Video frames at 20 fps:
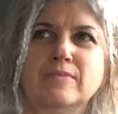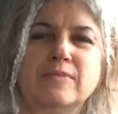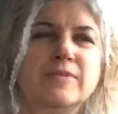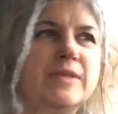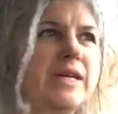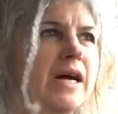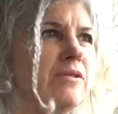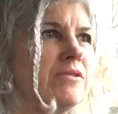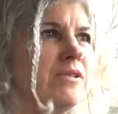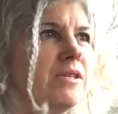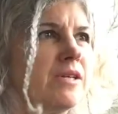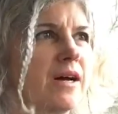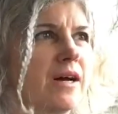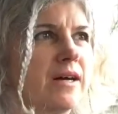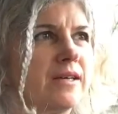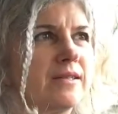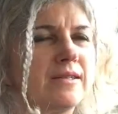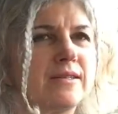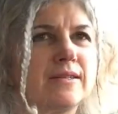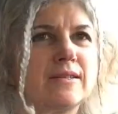
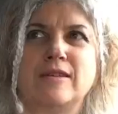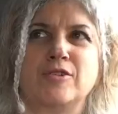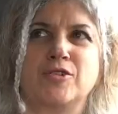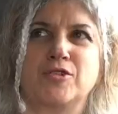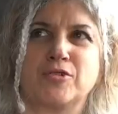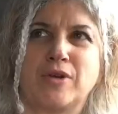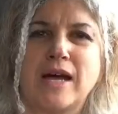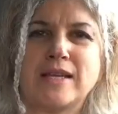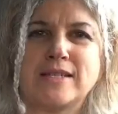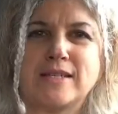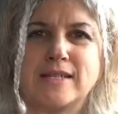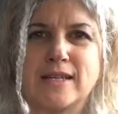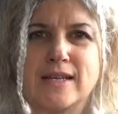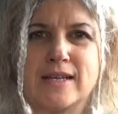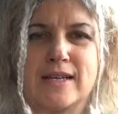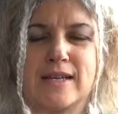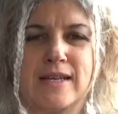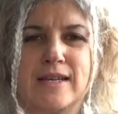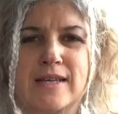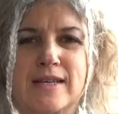downsize
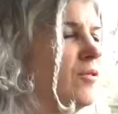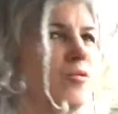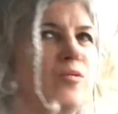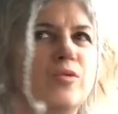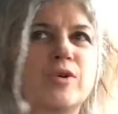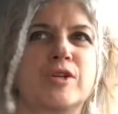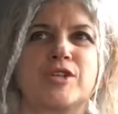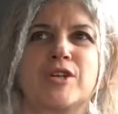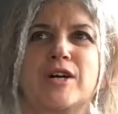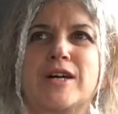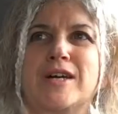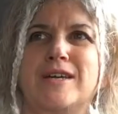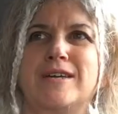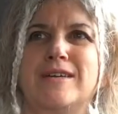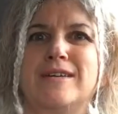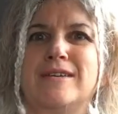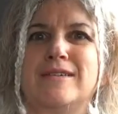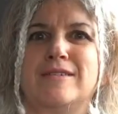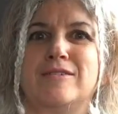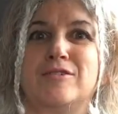drastically, which I
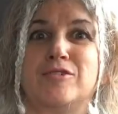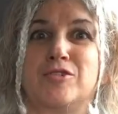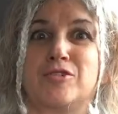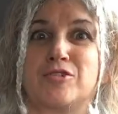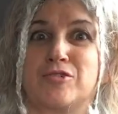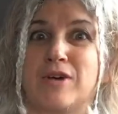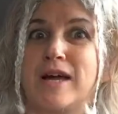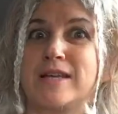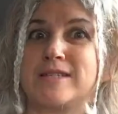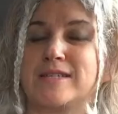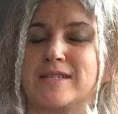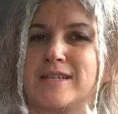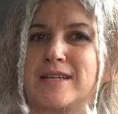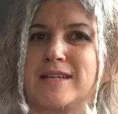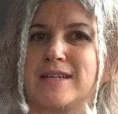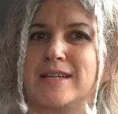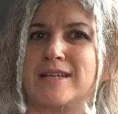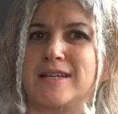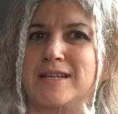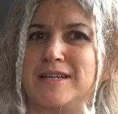
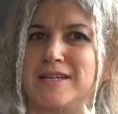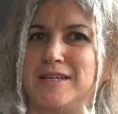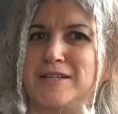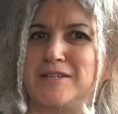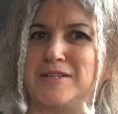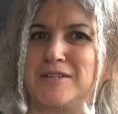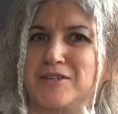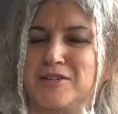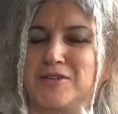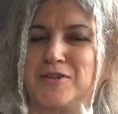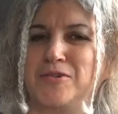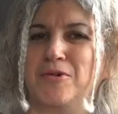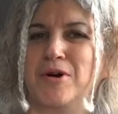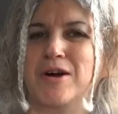drastically need to do.